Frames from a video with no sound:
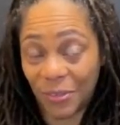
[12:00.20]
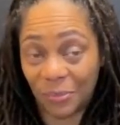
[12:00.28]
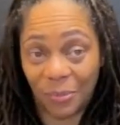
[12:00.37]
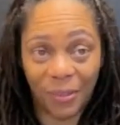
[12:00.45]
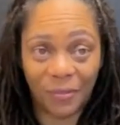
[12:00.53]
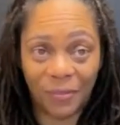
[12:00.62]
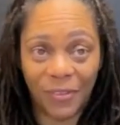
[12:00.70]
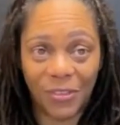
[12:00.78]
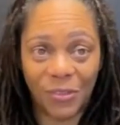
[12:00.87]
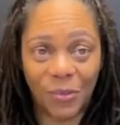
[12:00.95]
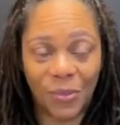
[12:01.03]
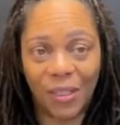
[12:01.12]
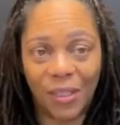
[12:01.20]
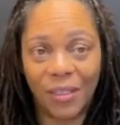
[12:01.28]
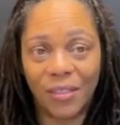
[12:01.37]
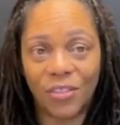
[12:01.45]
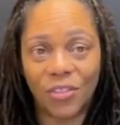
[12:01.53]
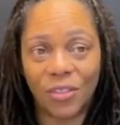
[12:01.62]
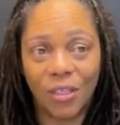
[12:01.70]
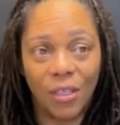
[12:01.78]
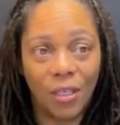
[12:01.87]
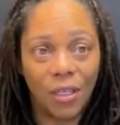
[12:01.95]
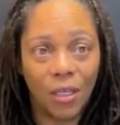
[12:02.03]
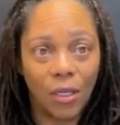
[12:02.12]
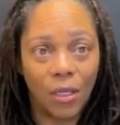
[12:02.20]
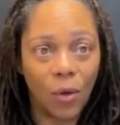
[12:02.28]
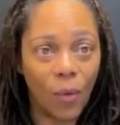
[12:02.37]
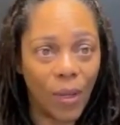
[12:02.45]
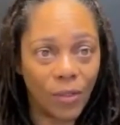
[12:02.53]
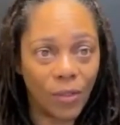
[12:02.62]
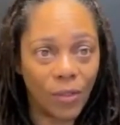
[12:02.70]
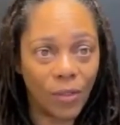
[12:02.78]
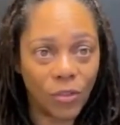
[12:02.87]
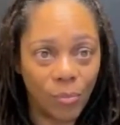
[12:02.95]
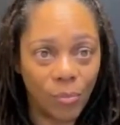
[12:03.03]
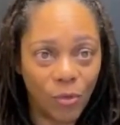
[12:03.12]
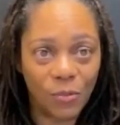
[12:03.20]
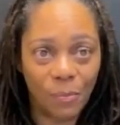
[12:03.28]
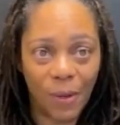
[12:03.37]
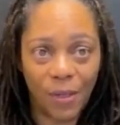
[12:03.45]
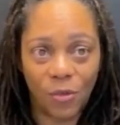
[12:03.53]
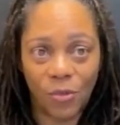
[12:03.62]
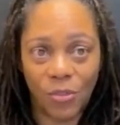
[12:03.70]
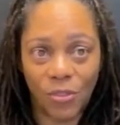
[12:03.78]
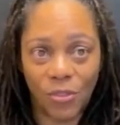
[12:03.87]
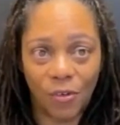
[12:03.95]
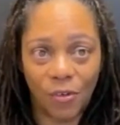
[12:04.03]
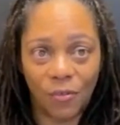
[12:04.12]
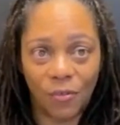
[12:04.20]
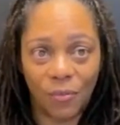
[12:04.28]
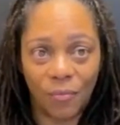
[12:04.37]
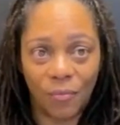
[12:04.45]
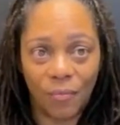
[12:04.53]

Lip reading: or breakfast or lunch. Go out to the movies by yourself.